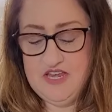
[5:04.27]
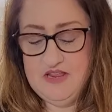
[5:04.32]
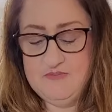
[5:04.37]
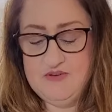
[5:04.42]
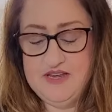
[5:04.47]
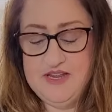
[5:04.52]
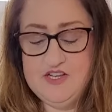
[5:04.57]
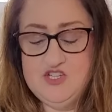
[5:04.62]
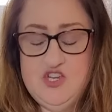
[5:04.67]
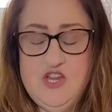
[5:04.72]

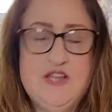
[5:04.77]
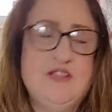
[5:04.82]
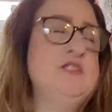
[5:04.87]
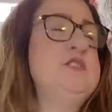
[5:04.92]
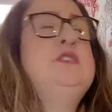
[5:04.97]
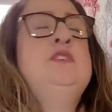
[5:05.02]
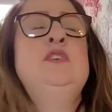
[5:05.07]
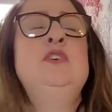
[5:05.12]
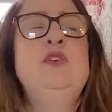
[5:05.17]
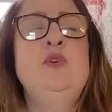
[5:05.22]
anybody a
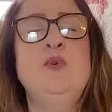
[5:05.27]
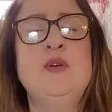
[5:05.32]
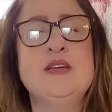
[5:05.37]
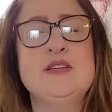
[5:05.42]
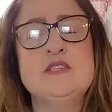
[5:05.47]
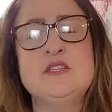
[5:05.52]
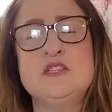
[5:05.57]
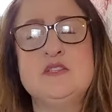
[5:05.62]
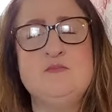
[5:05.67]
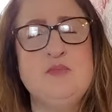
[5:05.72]
chance to
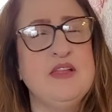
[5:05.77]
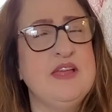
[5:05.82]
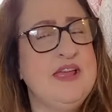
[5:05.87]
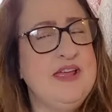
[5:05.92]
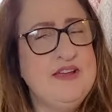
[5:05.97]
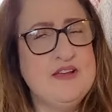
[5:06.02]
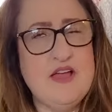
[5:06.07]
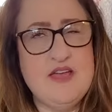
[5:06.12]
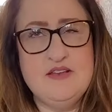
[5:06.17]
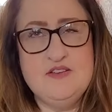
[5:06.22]

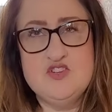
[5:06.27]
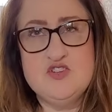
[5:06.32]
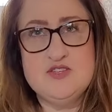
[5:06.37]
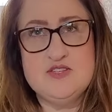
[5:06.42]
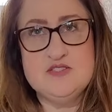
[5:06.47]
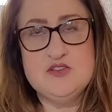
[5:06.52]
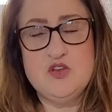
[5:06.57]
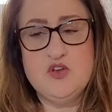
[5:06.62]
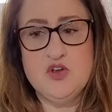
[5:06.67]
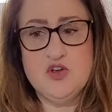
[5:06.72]
explain I
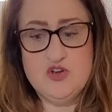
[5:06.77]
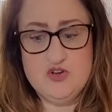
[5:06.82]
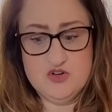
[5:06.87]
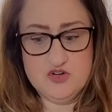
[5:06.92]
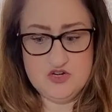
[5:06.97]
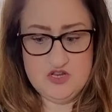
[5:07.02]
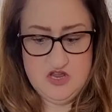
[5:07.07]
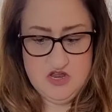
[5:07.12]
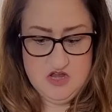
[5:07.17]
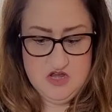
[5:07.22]
just
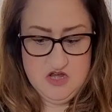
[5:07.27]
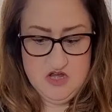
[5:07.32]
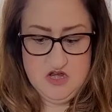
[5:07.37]
heard.